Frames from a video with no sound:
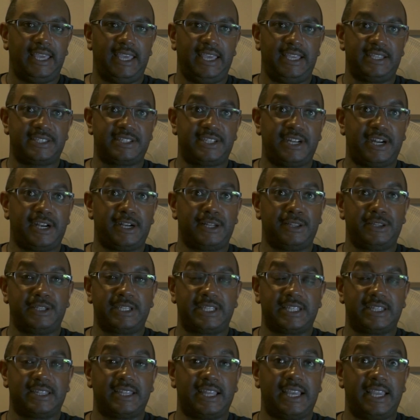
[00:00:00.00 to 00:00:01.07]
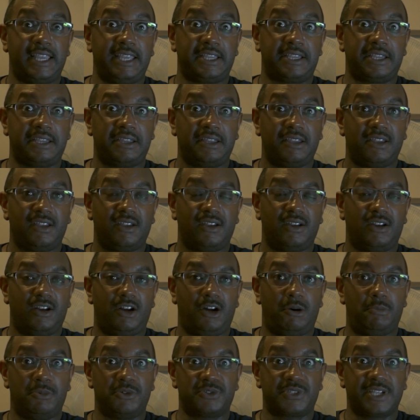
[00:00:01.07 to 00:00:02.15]
it started looking like
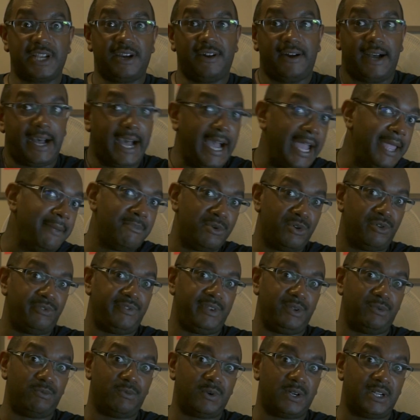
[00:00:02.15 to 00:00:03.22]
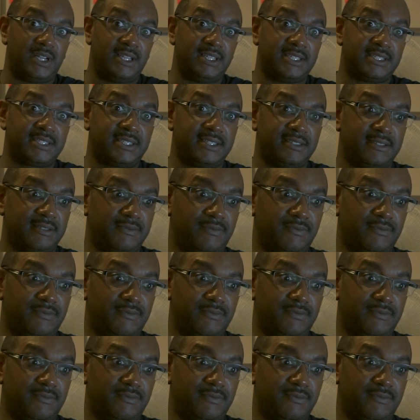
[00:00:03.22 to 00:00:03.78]
almost how iMovie was,